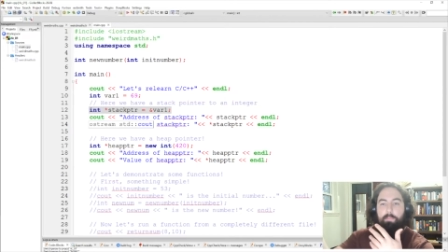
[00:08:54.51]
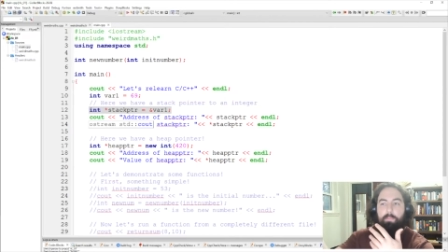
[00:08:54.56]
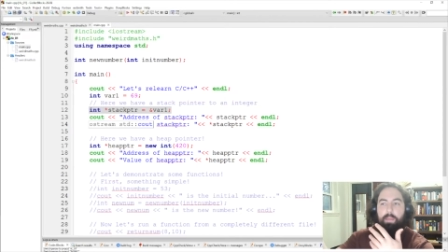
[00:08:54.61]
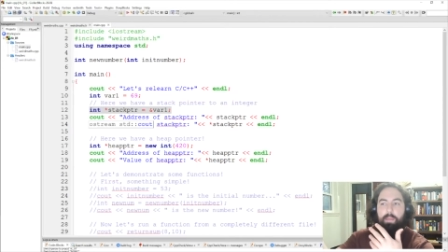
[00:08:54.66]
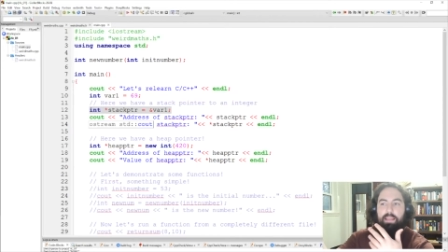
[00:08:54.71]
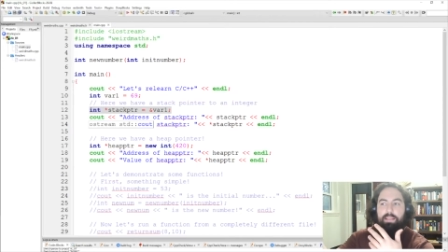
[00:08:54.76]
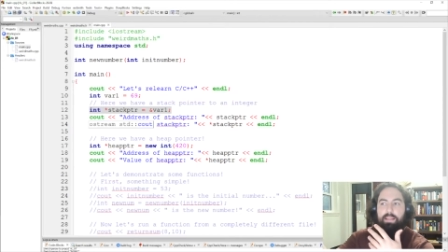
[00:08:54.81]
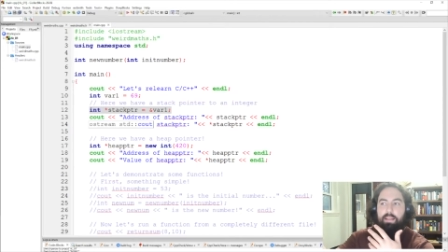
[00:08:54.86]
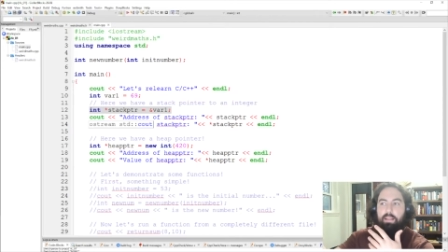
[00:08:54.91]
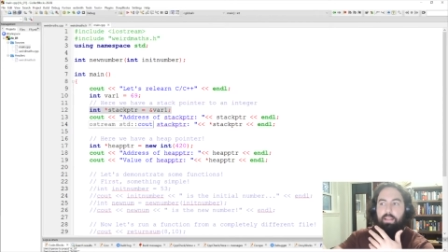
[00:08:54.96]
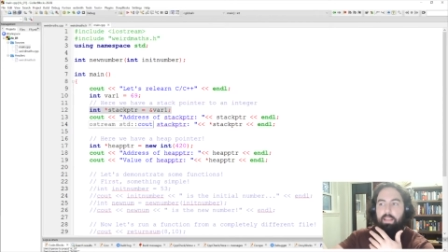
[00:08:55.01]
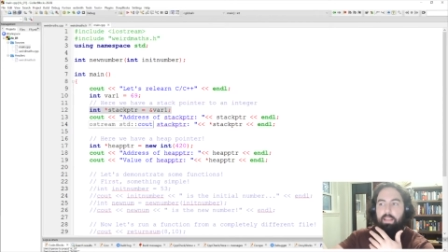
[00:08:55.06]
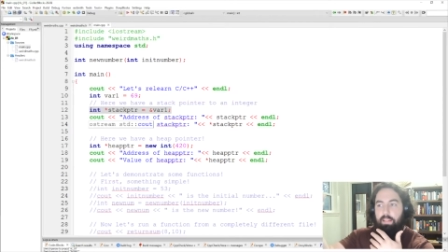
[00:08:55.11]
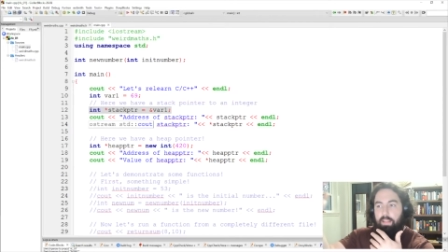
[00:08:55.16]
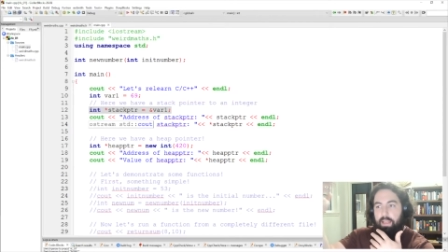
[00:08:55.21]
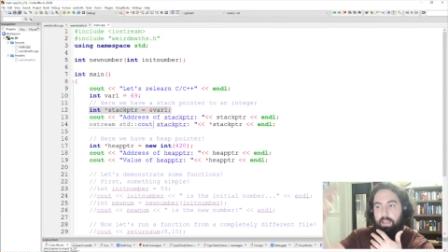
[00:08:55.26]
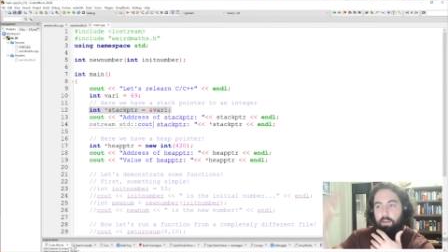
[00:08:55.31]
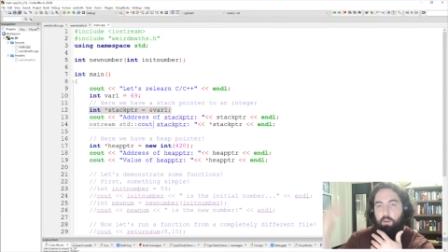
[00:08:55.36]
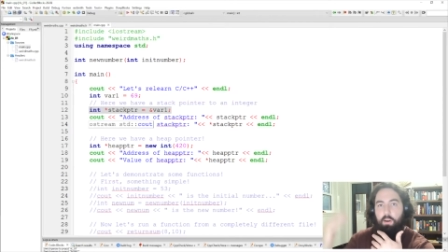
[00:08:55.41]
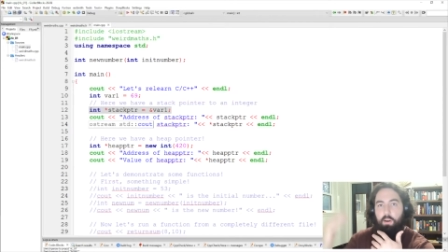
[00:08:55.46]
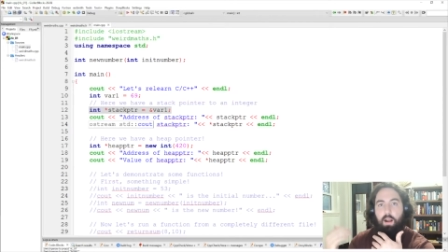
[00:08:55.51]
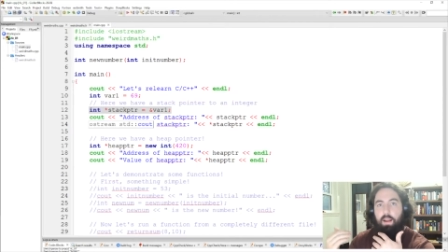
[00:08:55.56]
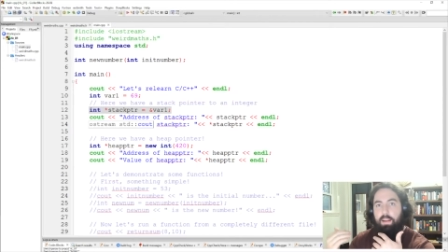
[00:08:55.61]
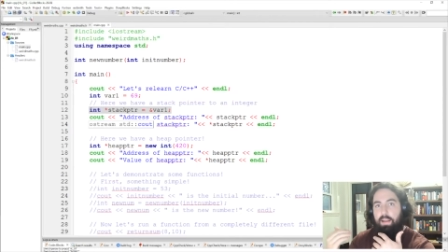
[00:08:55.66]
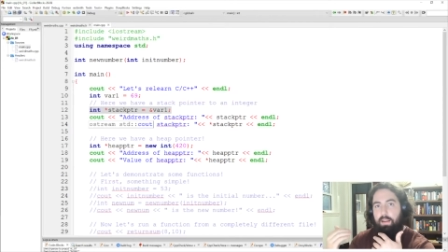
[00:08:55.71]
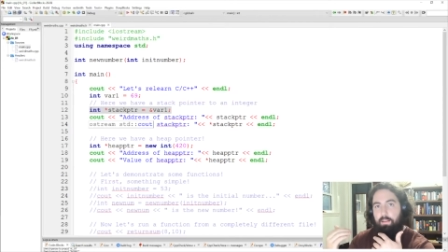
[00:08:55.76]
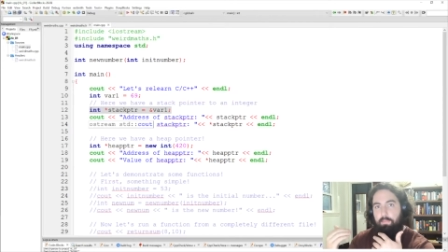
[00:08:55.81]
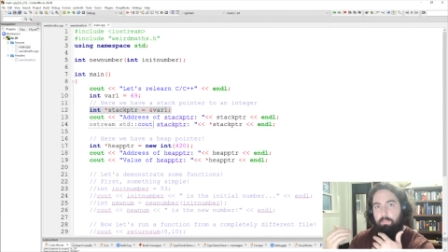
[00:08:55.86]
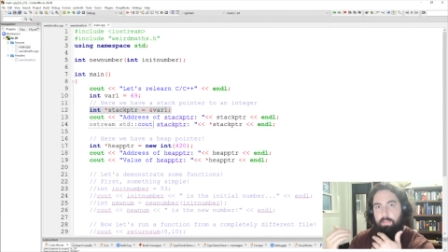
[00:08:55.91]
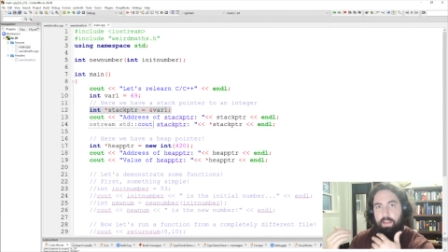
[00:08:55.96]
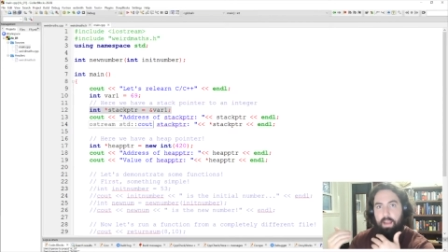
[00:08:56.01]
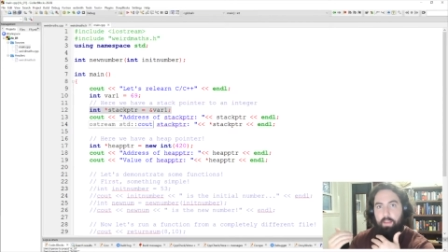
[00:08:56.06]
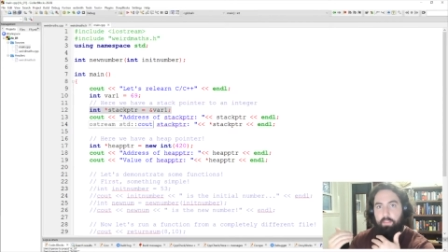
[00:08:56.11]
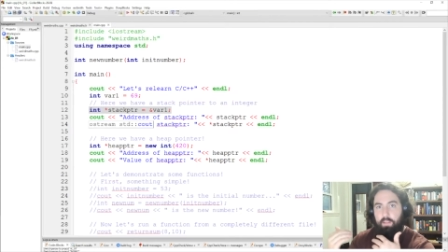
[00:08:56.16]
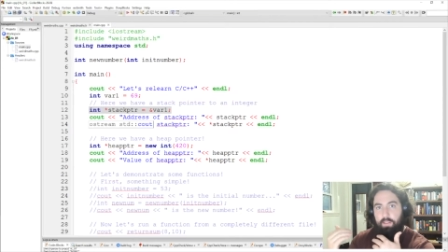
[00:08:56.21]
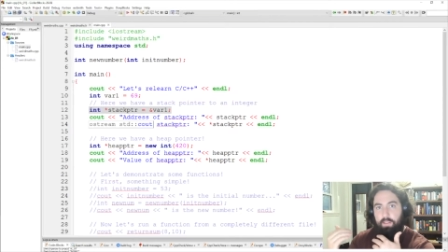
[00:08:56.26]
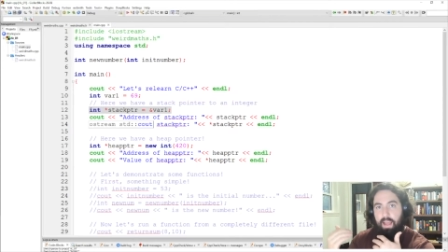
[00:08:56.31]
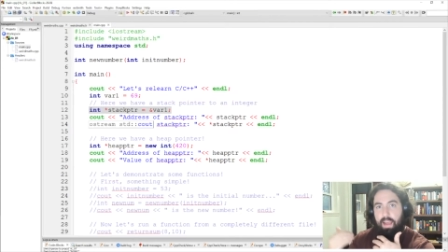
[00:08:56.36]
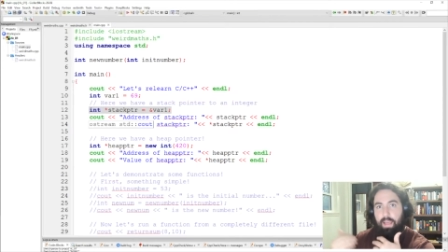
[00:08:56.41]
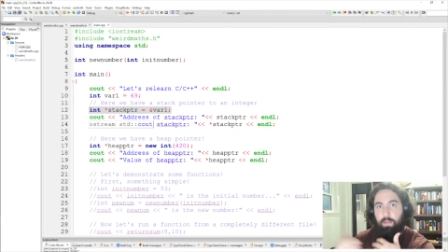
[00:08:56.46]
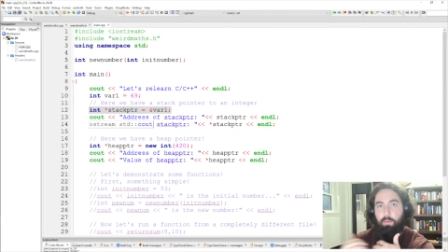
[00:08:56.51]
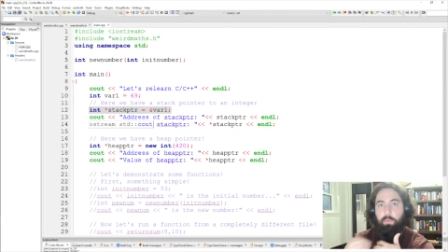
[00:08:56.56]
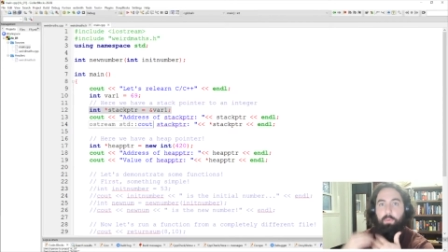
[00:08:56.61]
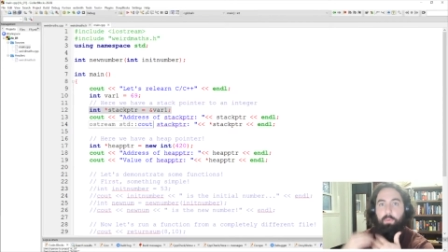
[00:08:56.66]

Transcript: basically later on down the line when